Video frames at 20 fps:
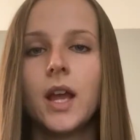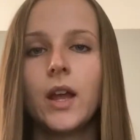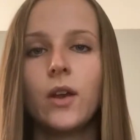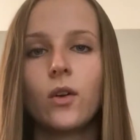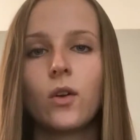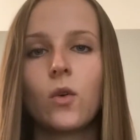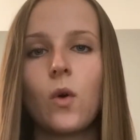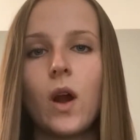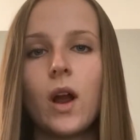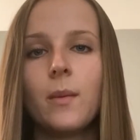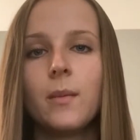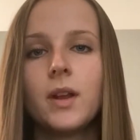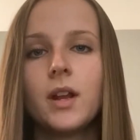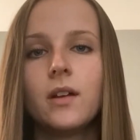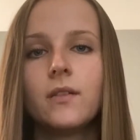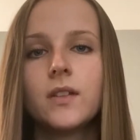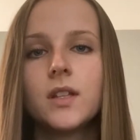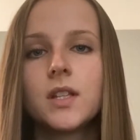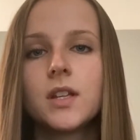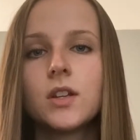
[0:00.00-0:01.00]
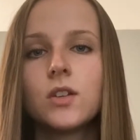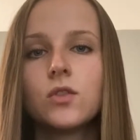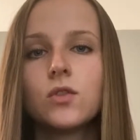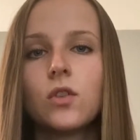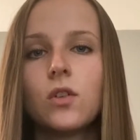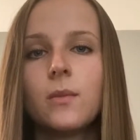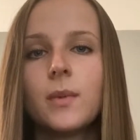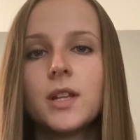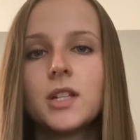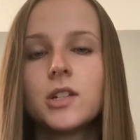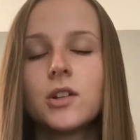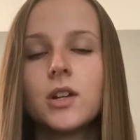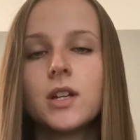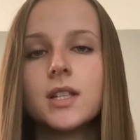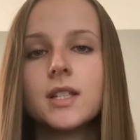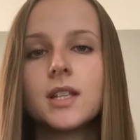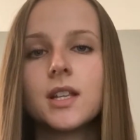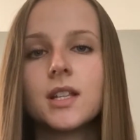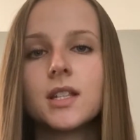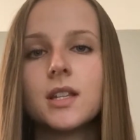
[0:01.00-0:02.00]
A requirement of this control measure
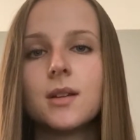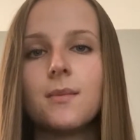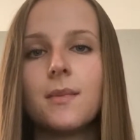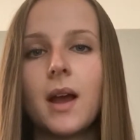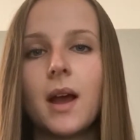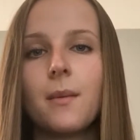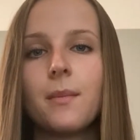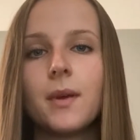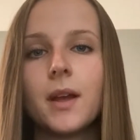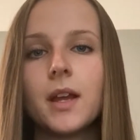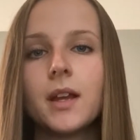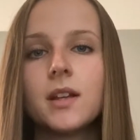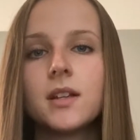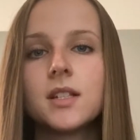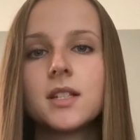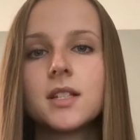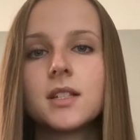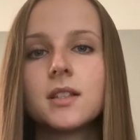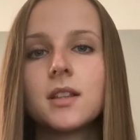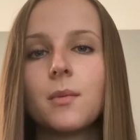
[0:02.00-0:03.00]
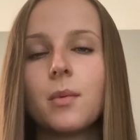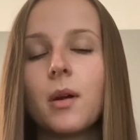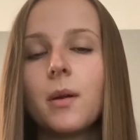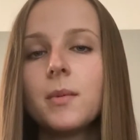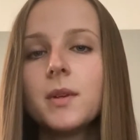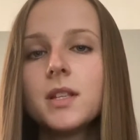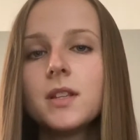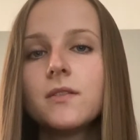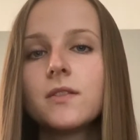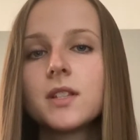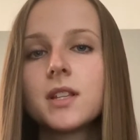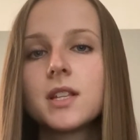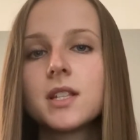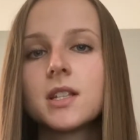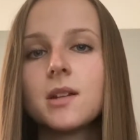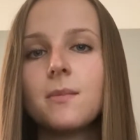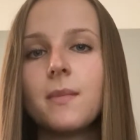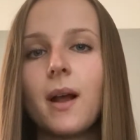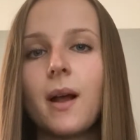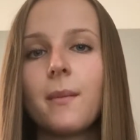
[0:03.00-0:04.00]
is system mapping. The purpose of
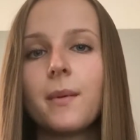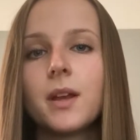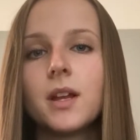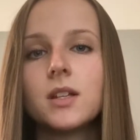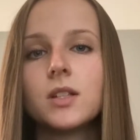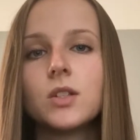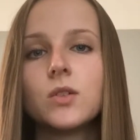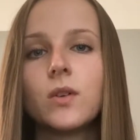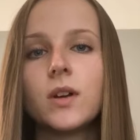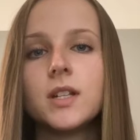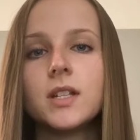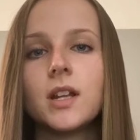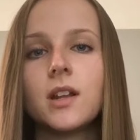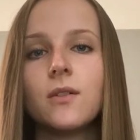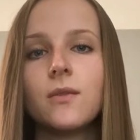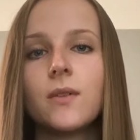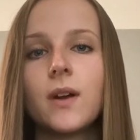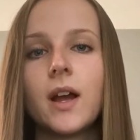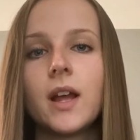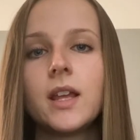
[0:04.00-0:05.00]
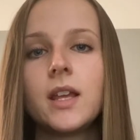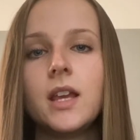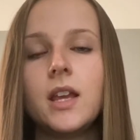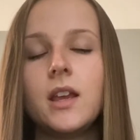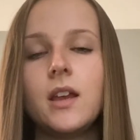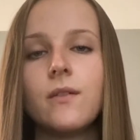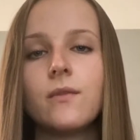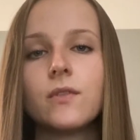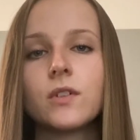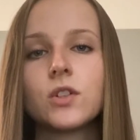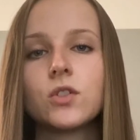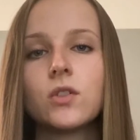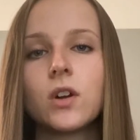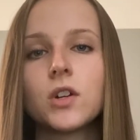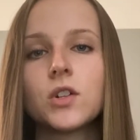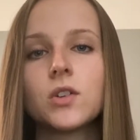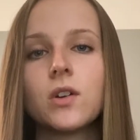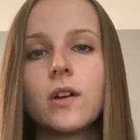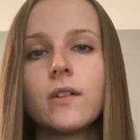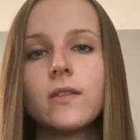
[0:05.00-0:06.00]
system mapping is to identify key
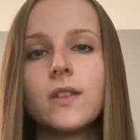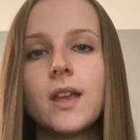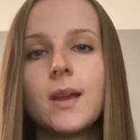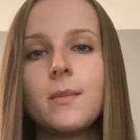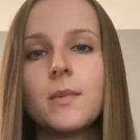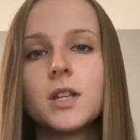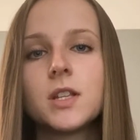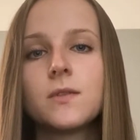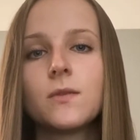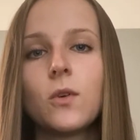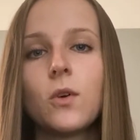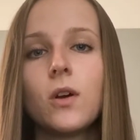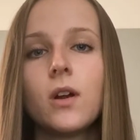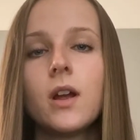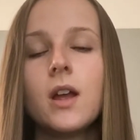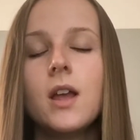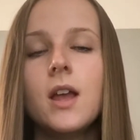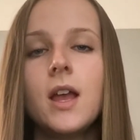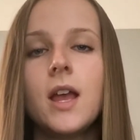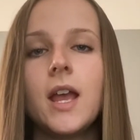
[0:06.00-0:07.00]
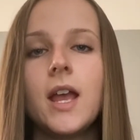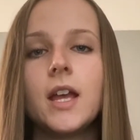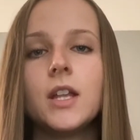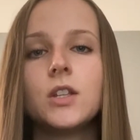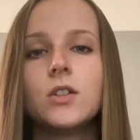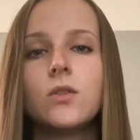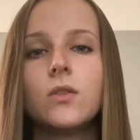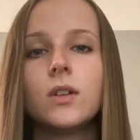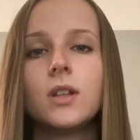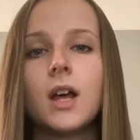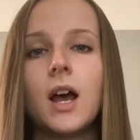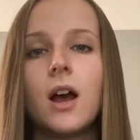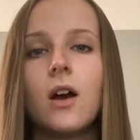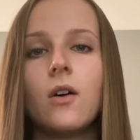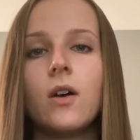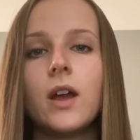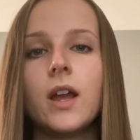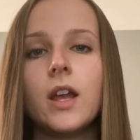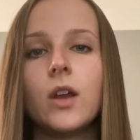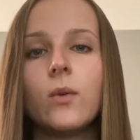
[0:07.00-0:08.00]
infrastructure of the MS4 and to
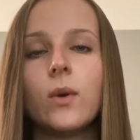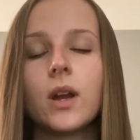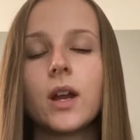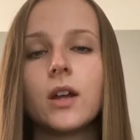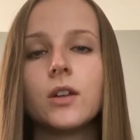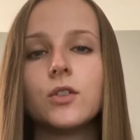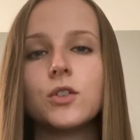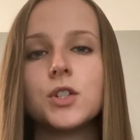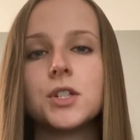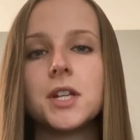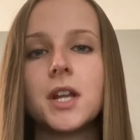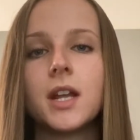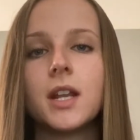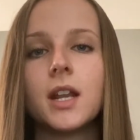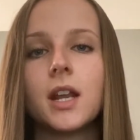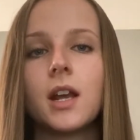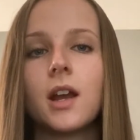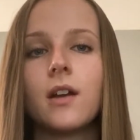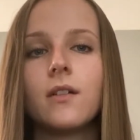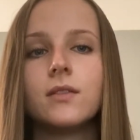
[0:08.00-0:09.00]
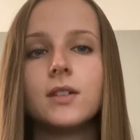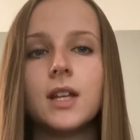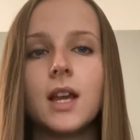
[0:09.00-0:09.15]
allow a quick understanding of the